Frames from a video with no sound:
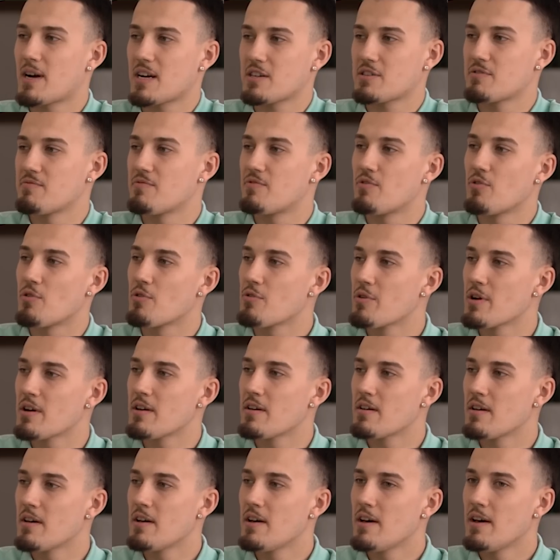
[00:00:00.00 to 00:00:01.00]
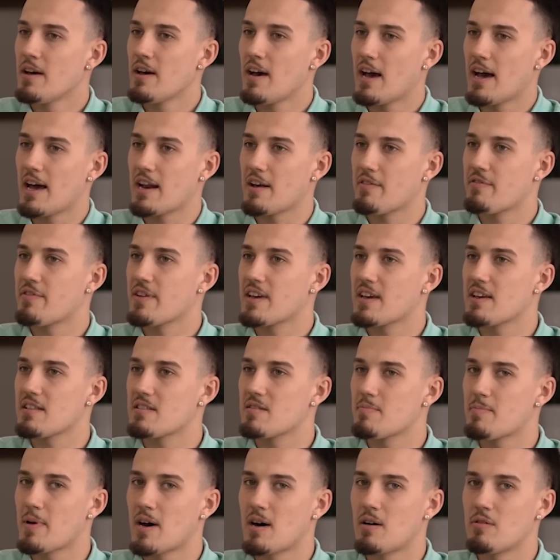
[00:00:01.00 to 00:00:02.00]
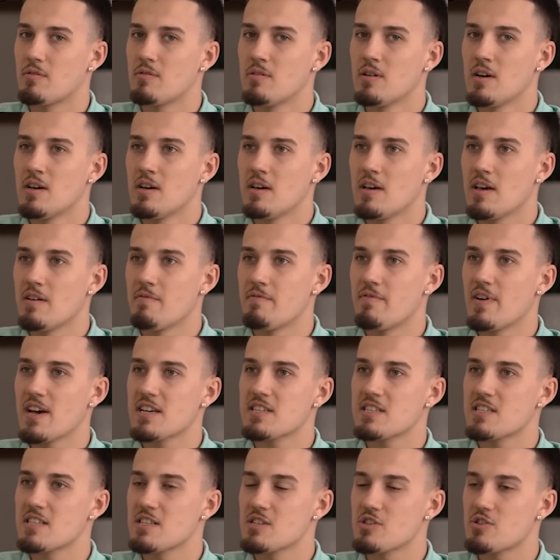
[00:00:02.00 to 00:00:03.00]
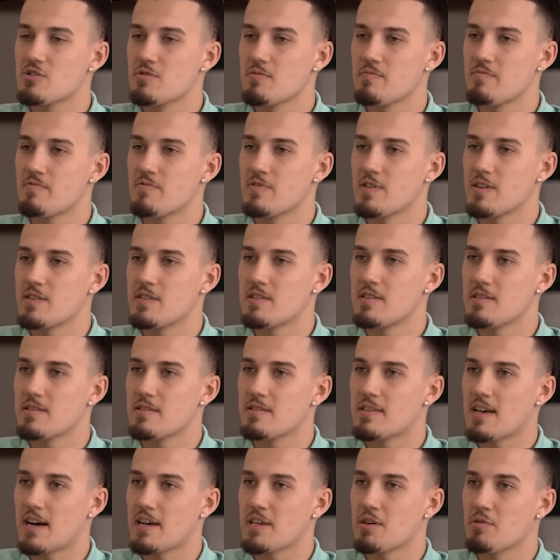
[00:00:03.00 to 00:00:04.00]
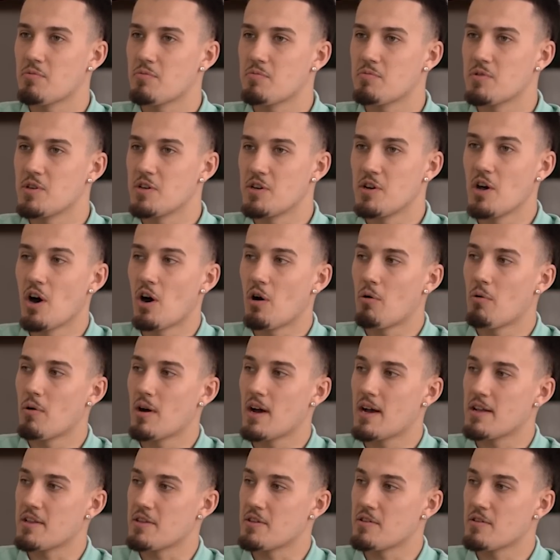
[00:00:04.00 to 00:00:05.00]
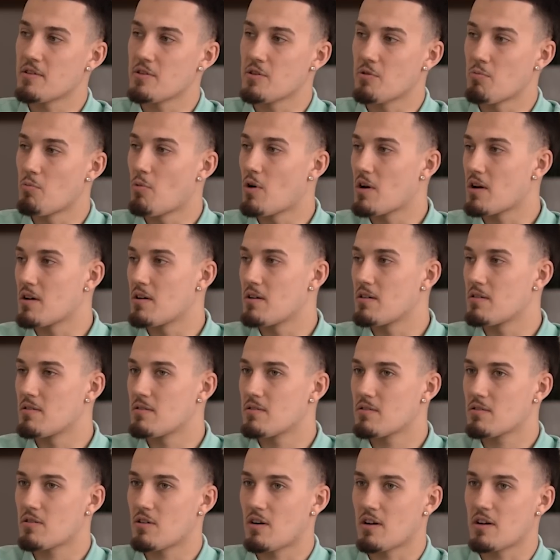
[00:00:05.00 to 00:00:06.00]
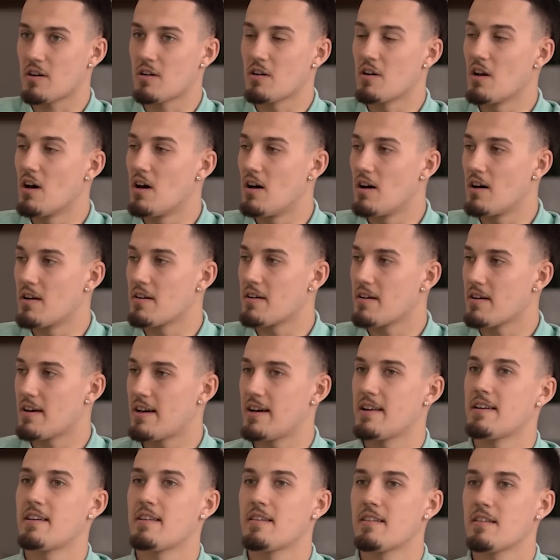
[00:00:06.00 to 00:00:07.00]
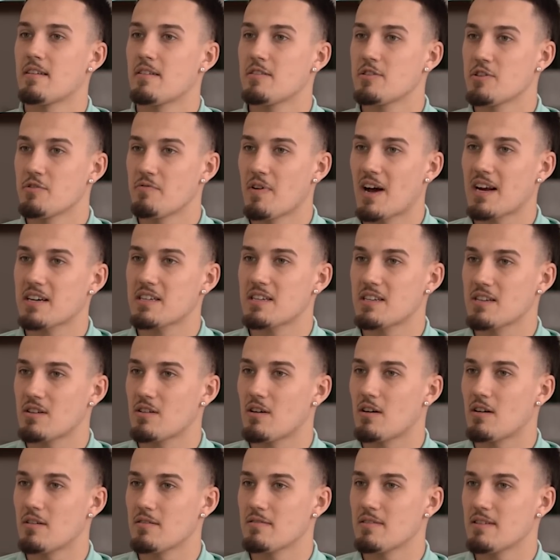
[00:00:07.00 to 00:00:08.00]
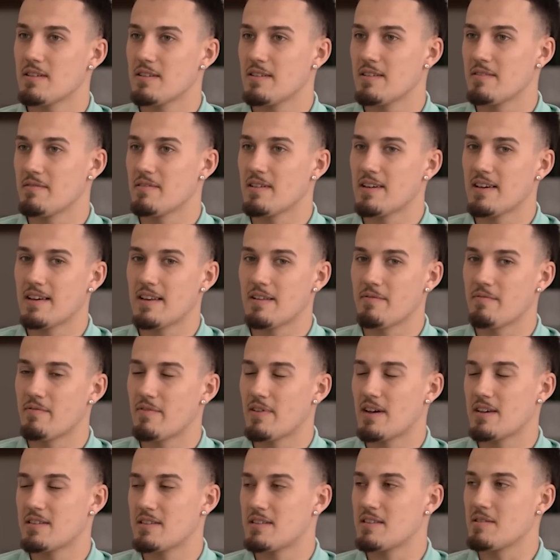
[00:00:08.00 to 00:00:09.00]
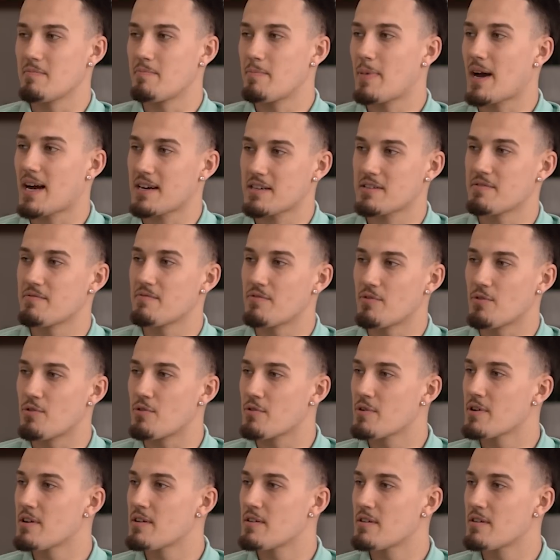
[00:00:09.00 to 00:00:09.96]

passion for it. And I think it's about investing in something that you know and you want to kind of learn and you've actually got an invested passion for